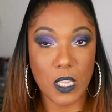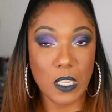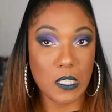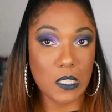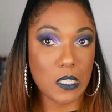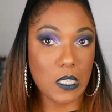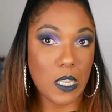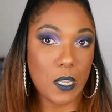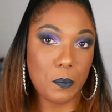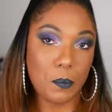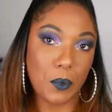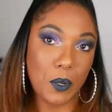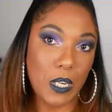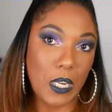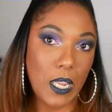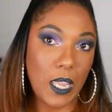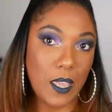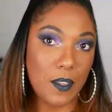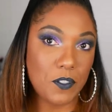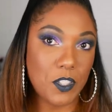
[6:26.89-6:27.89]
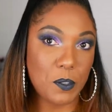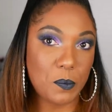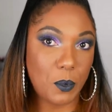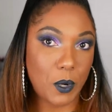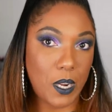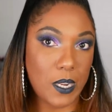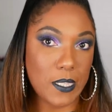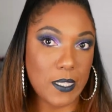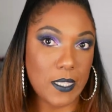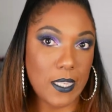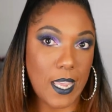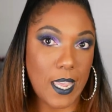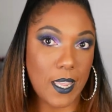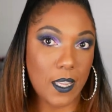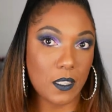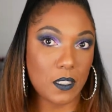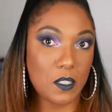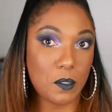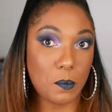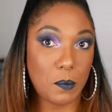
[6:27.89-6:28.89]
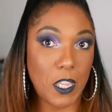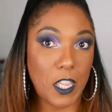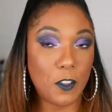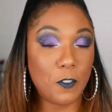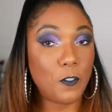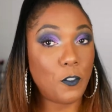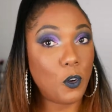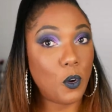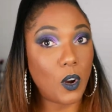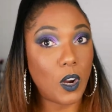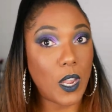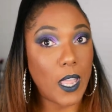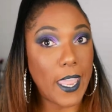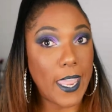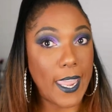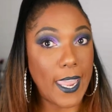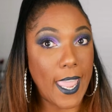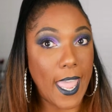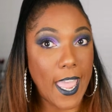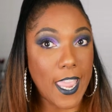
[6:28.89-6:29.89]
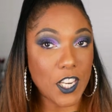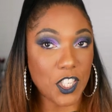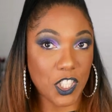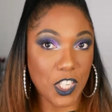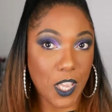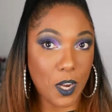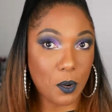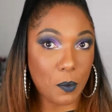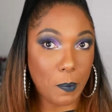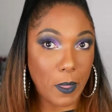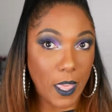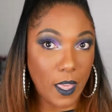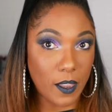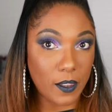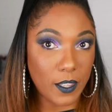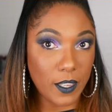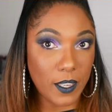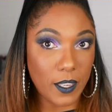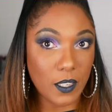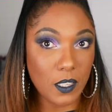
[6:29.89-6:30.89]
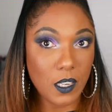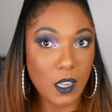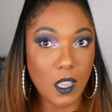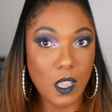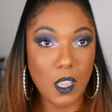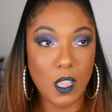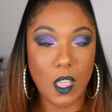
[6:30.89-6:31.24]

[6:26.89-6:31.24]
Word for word: is a pretty hefty price tag to me for a eyeshadow palette.